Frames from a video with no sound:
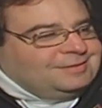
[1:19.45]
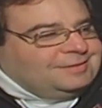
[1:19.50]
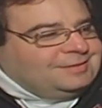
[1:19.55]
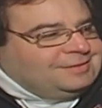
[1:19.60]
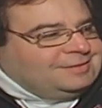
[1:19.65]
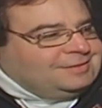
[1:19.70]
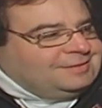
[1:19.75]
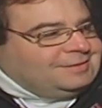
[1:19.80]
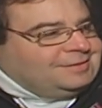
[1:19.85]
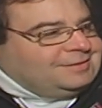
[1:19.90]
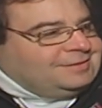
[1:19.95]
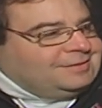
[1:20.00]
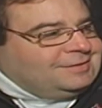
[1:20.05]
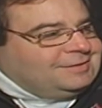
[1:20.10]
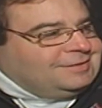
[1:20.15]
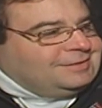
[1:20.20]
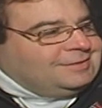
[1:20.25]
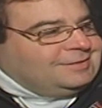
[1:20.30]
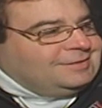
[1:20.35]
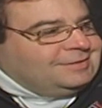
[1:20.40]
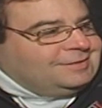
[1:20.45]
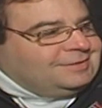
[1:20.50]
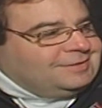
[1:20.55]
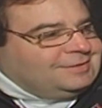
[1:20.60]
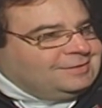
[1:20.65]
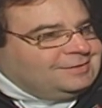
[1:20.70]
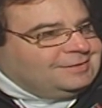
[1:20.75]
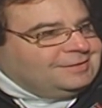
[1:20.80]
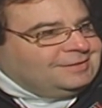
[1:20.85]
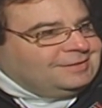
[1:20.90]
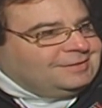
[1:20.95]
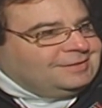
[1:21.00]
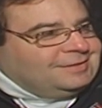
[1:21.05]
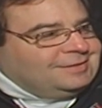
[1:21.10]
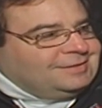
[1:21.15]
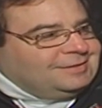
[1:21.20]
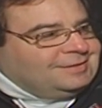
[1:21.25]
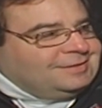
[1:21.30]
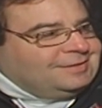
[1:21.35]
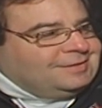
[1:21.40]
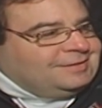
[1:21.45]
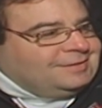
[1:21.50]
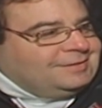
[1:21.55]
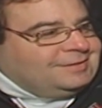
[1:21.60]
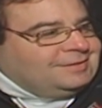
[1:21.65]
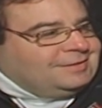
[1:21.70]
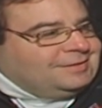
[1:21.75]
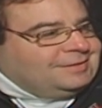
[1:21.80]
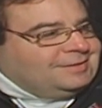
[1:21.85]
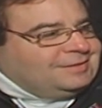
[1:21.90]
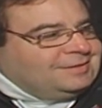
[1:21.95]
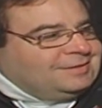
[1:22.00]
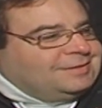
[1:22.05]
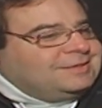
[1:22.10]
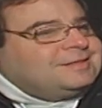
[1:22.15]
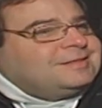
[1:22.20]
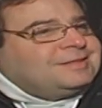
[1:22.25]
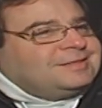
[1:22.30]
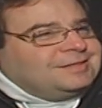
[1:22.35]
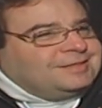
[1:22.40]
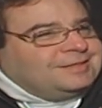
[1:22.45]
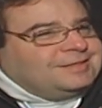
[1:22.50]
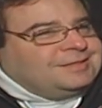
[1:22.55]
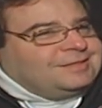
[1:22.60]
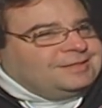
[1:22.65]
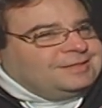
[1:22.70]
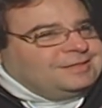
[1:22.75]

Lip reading: No words are spoken by the person on screen.